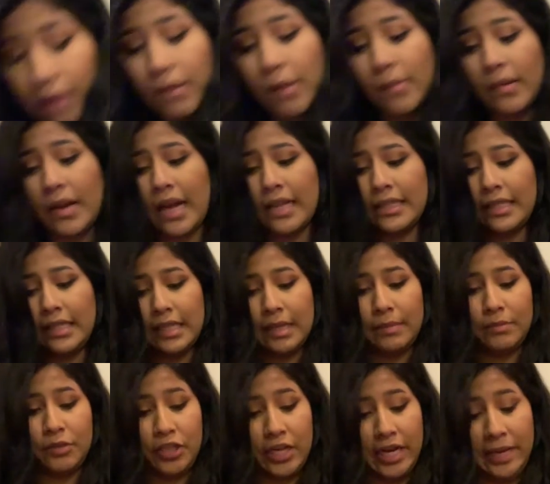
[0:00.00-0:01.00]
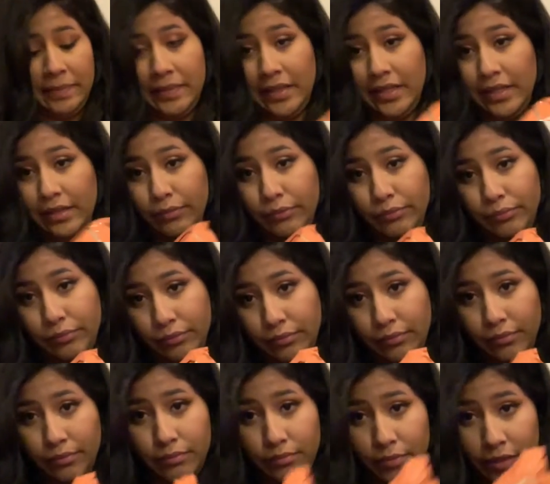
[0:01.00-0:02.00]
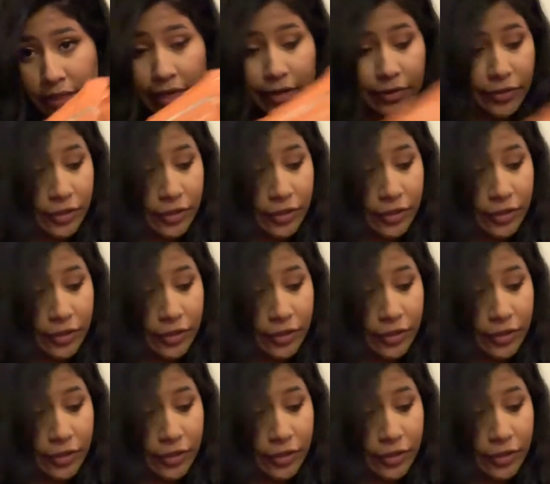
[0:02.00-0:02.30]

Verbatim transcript: mom got some chips, potato